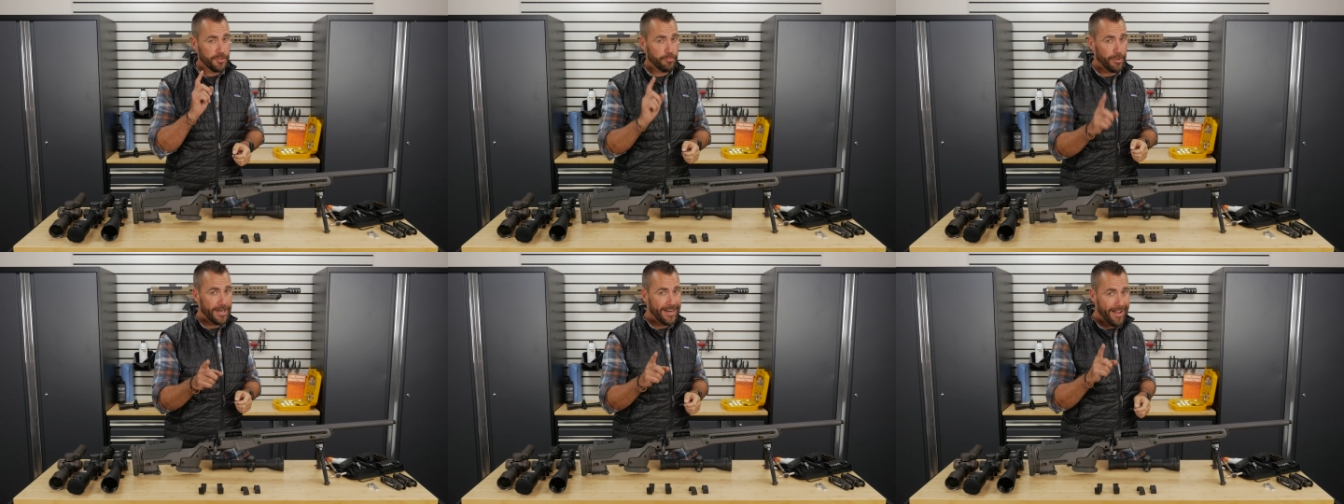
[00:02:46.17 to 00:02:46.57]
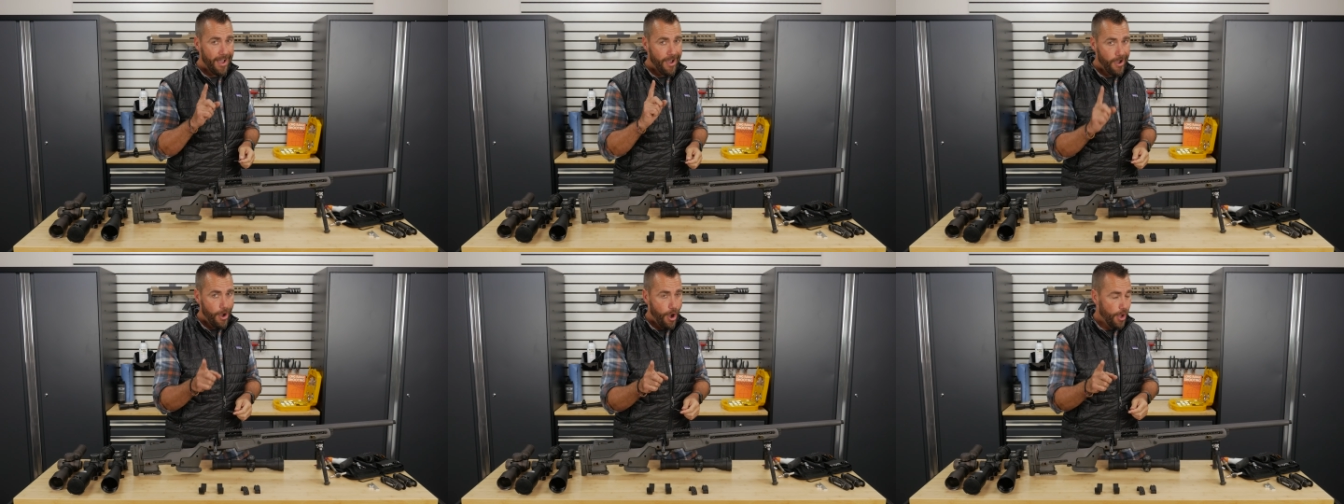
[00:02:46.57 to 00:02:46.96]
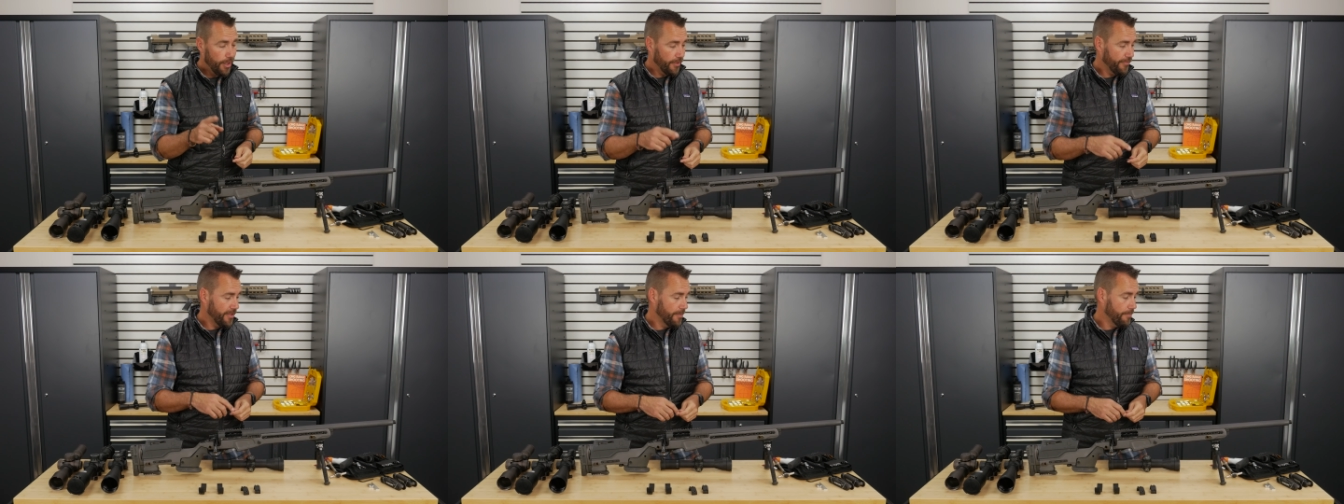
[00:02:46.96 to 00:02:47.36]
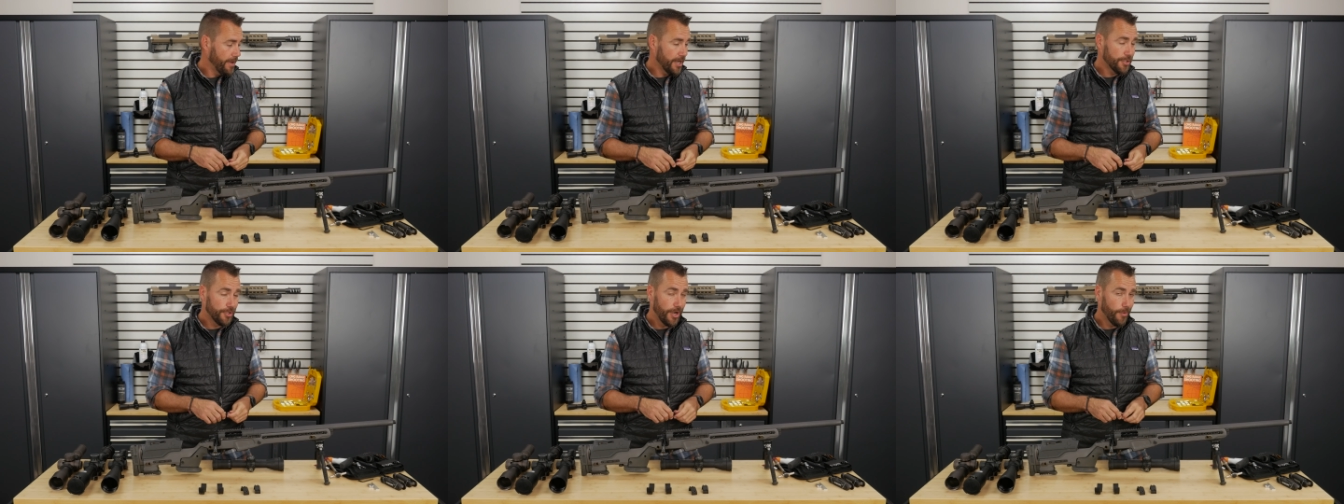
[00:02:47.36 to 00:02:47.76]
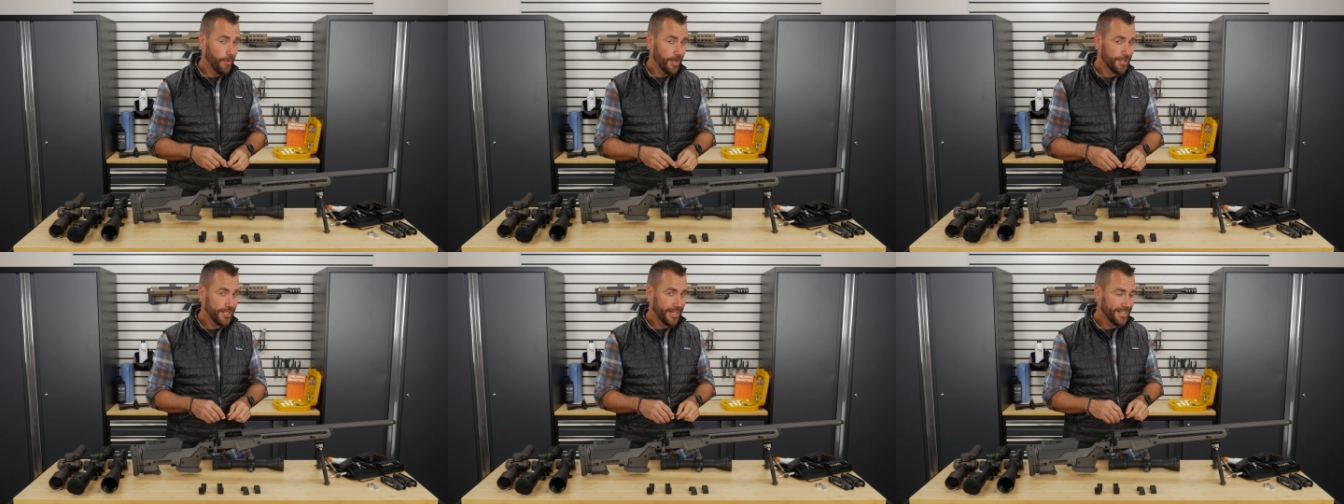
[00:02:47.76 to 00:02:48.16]
but not all of them. Make sure you
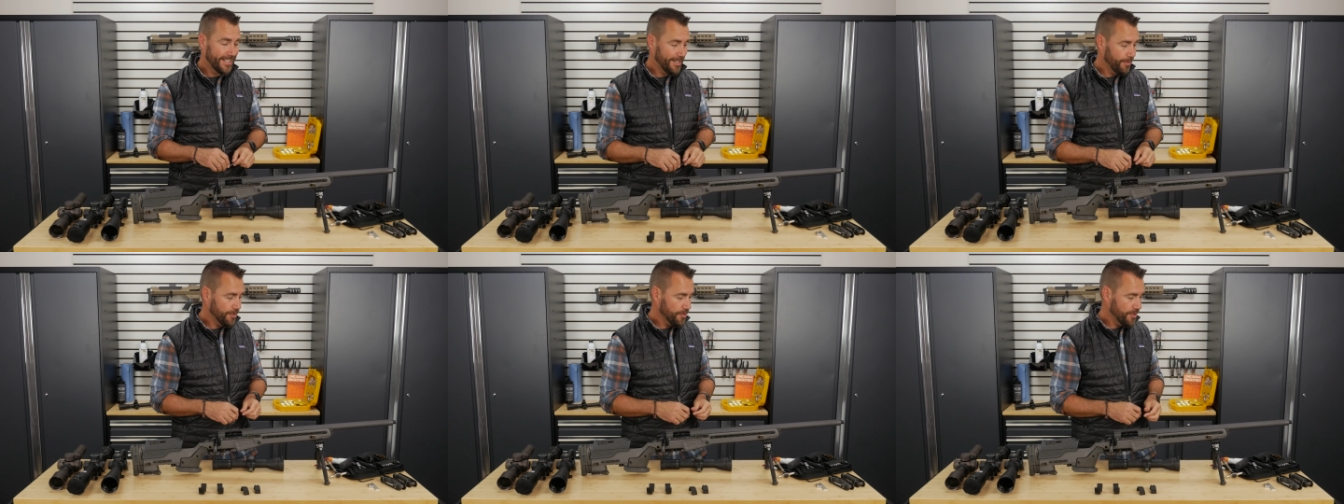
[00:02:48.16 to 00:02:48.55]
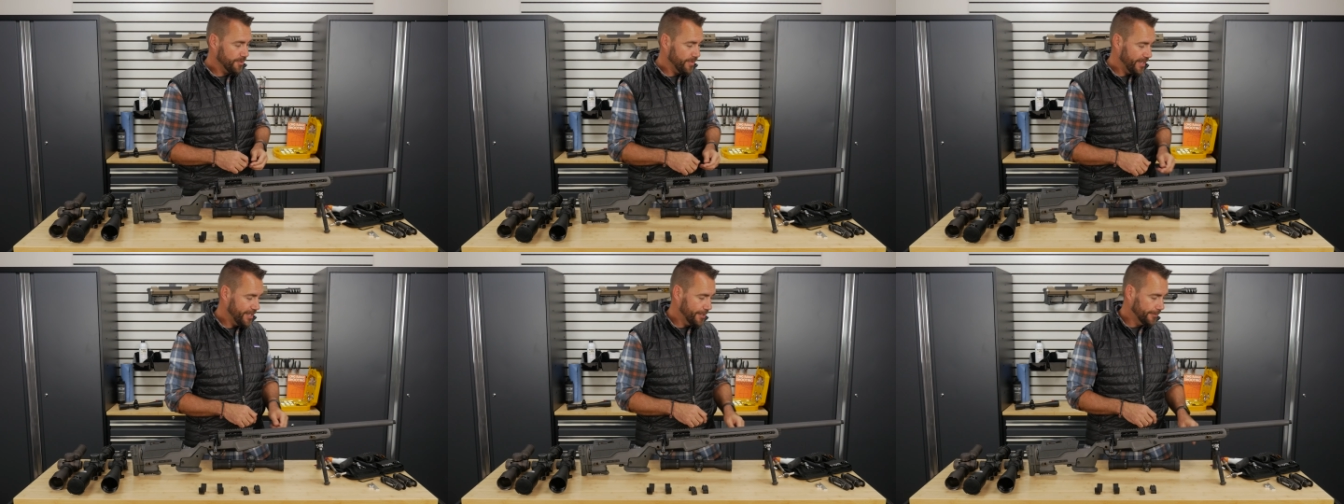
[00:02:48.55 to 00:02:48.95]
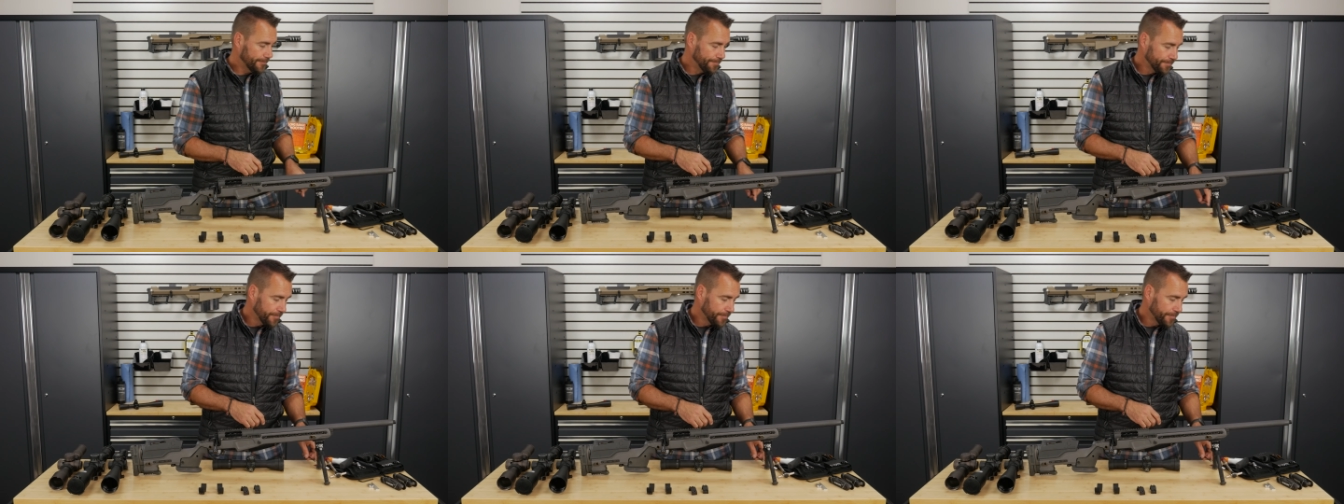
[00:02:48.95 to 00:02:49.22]
watch that to see which ones we do.